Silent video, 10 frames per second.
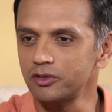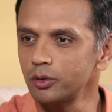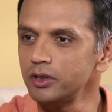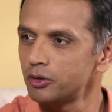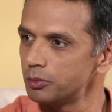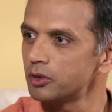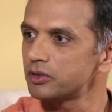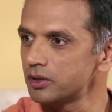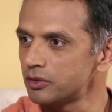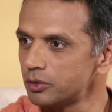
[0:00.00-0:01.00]
books and through
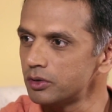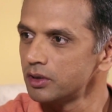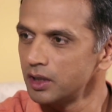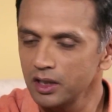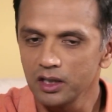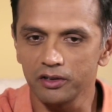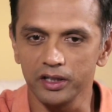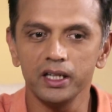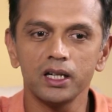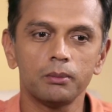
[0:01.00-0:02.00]
reading
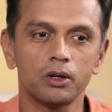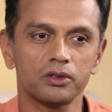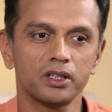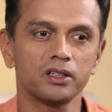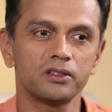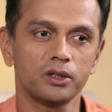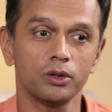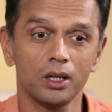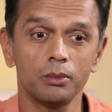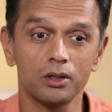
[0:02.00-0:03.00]
about things that you're able to
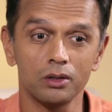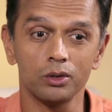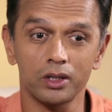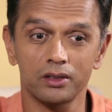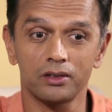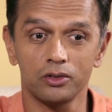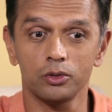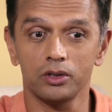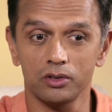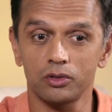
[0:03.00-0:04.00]
look at situations through
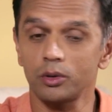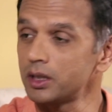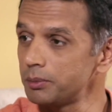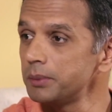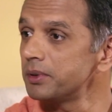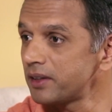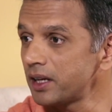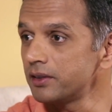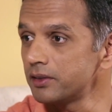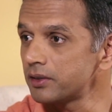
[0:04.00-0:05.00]
other people's eyes
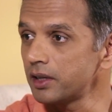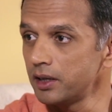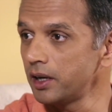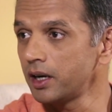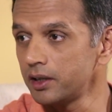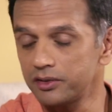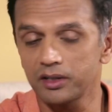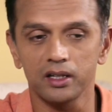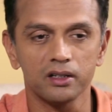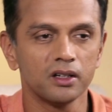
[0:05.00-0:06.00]
and understand
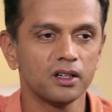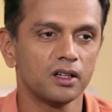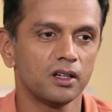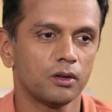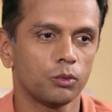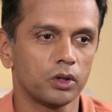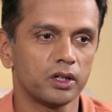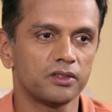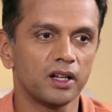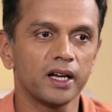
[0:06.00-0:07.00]
what it's like.
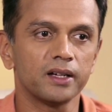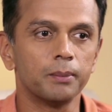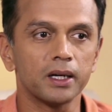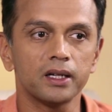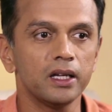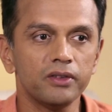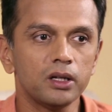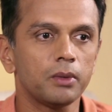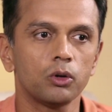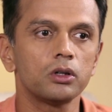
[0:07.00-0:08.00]
But even in my own
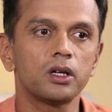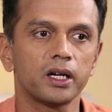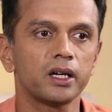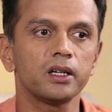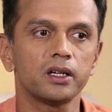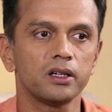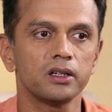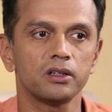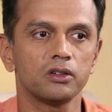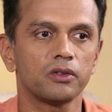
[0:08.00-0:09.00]
cricketing career, if I had
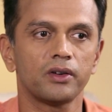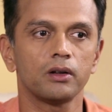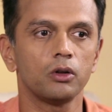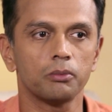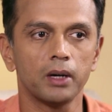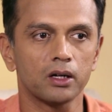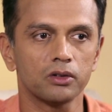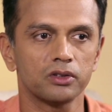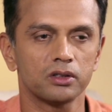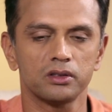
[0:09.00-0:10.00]
to look back on certain
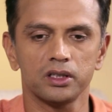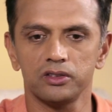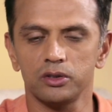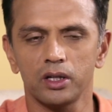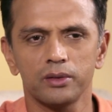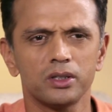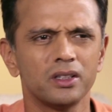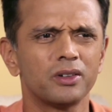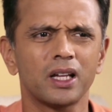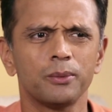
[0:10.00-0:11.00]
things, there were times when
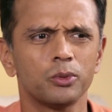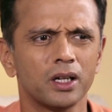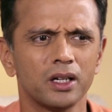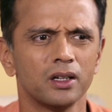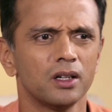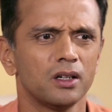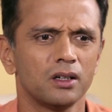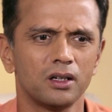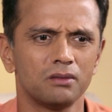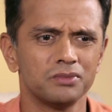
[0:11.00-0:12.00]
I read
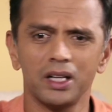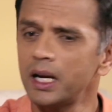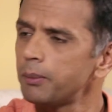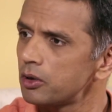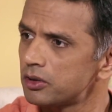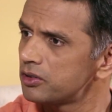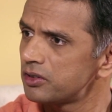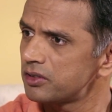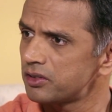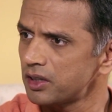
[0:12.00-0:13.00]
about stuff
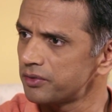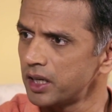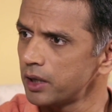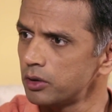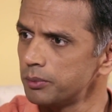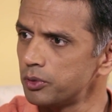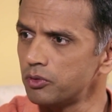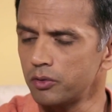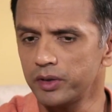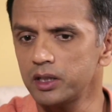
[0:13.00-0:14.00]
that I could improve on, whether it
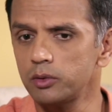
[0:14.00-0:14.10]
was